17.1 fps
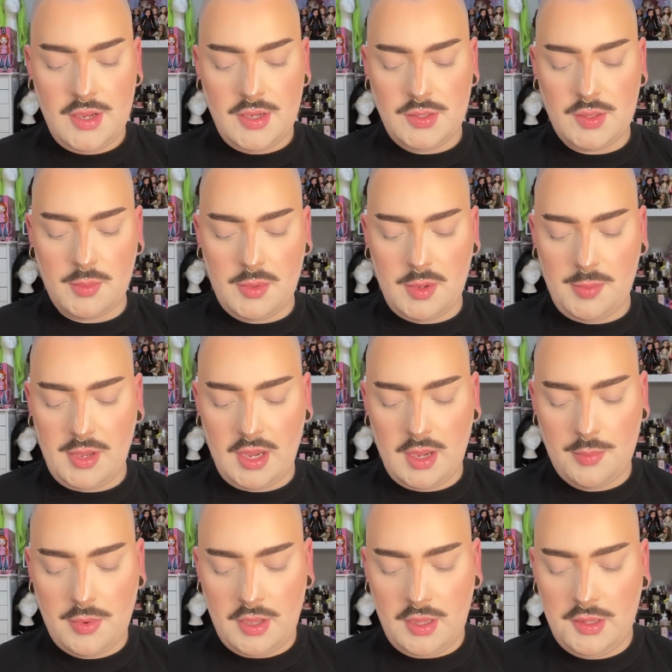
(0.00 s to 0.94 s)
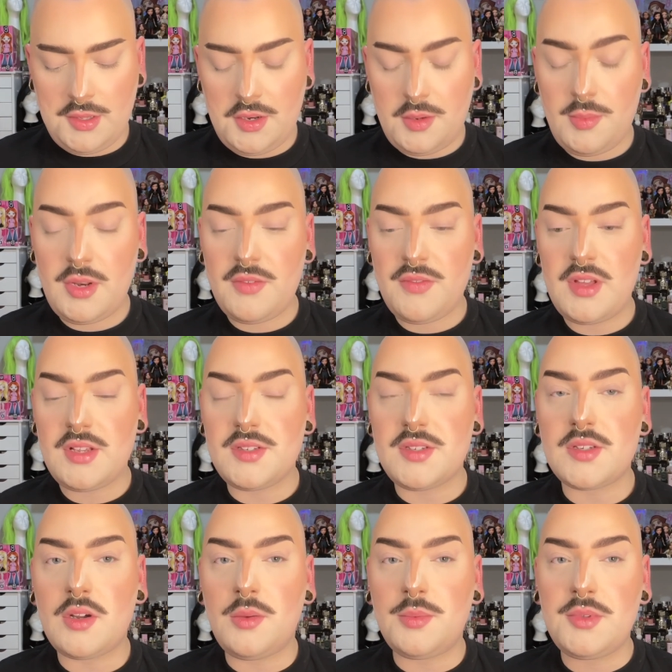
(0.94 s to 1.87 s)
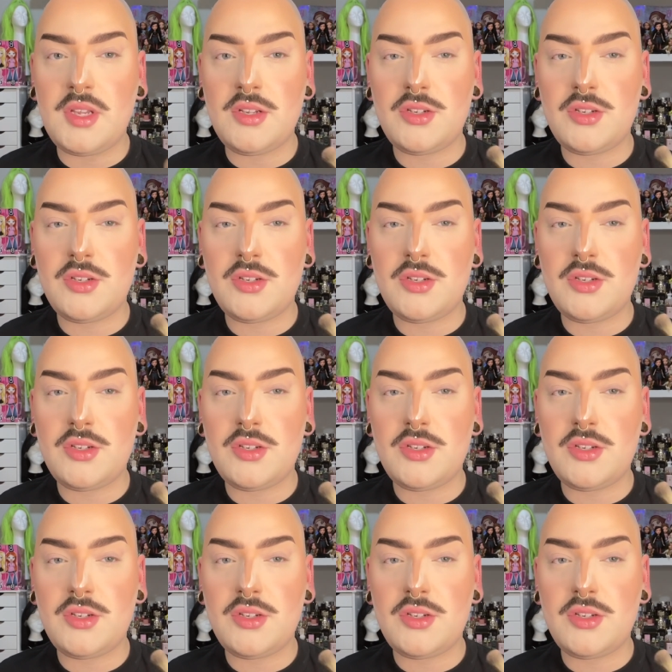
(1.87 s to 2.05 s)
So I'm going to pick up a little bit of that sculpting